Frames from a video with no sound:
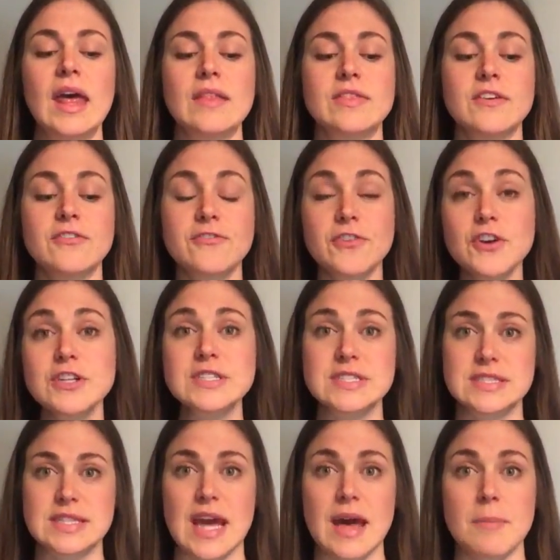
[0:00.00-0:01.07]
The
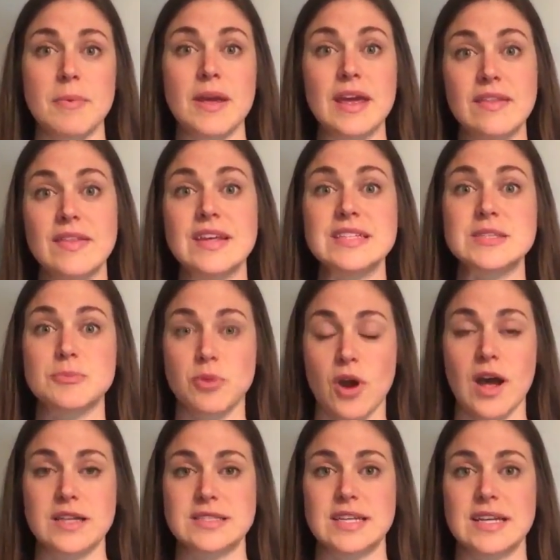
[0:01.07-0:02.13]
first step in this
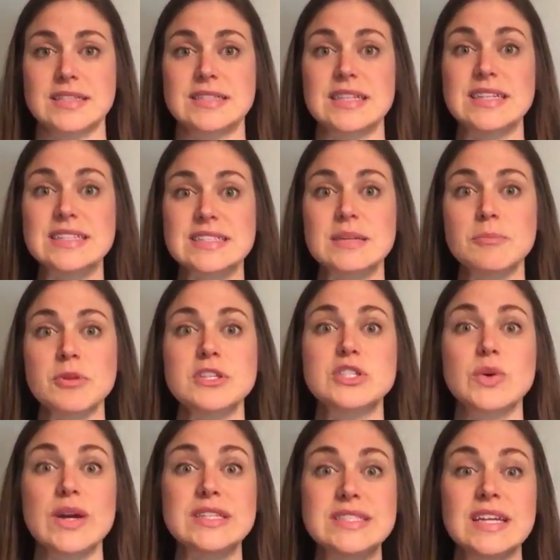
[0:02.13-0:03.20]
process is simply
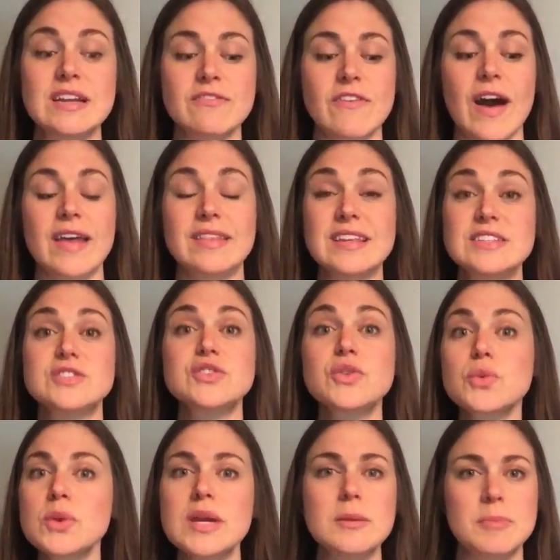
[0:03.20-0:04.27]
to identify these
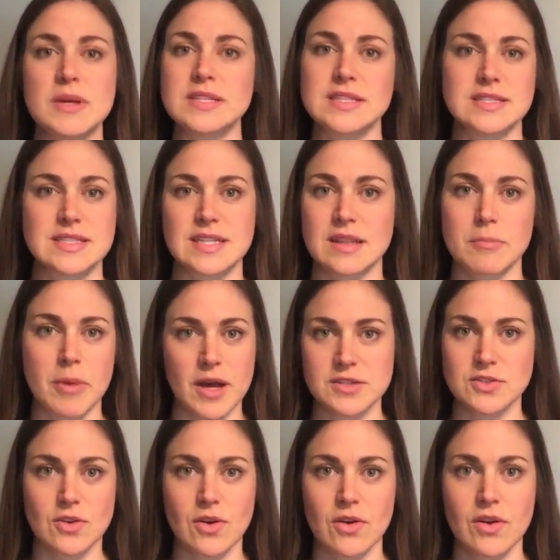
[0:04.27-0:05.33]
3 pieces to the
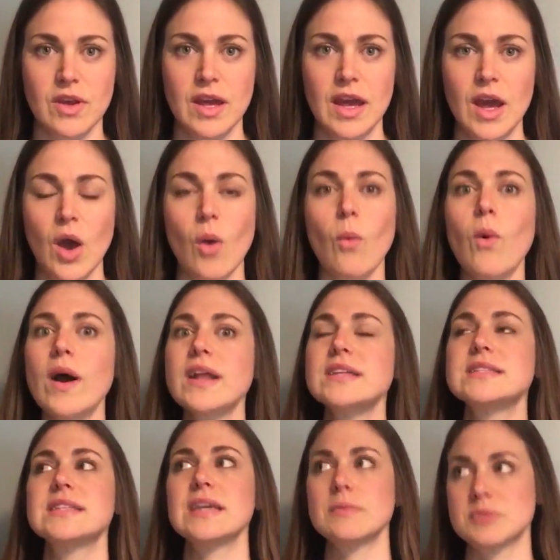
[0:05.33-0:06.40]
puzzle. What
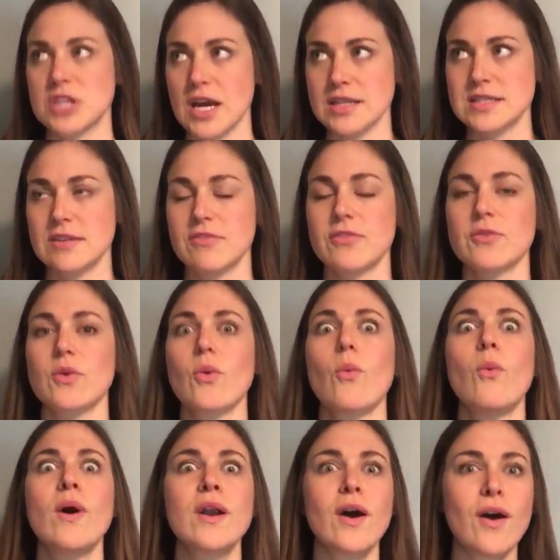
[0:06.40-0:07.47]
is the objective?
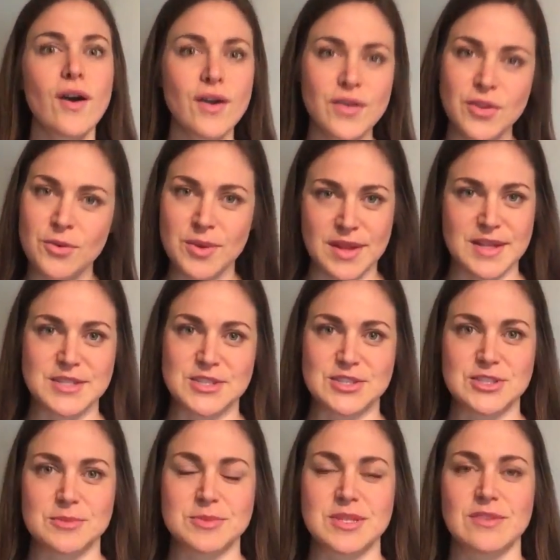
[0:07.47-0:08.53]
What are the
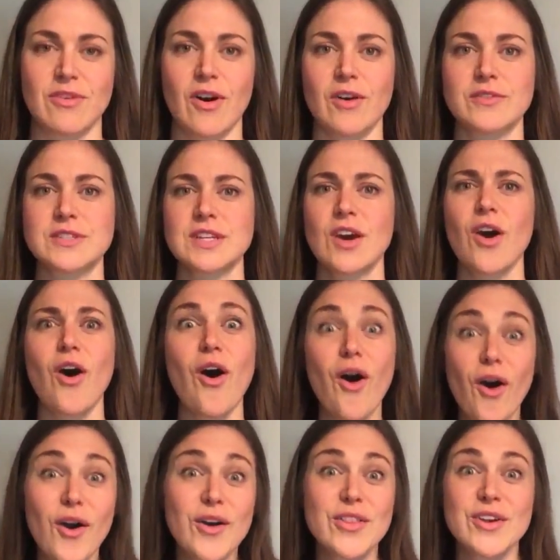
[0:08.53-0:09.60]
relationships involved?
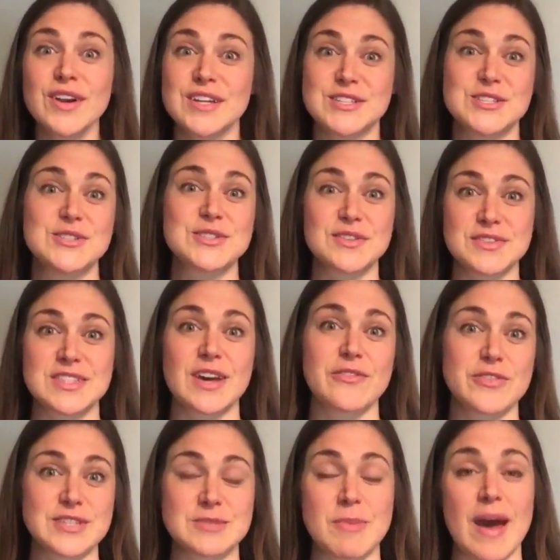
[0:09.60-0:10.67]
Are there issues of
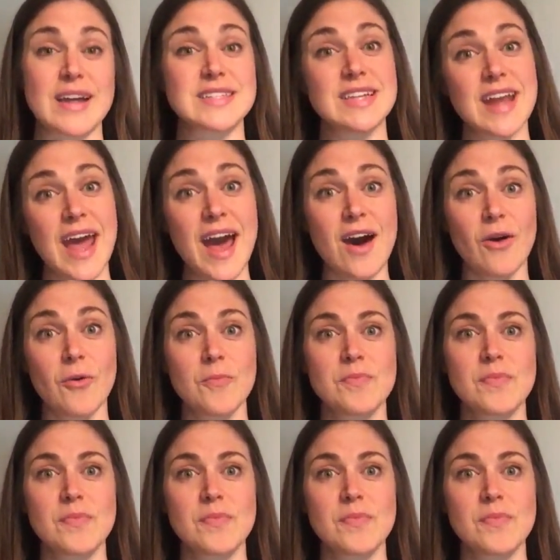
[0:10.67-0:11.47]
self-respect, and how?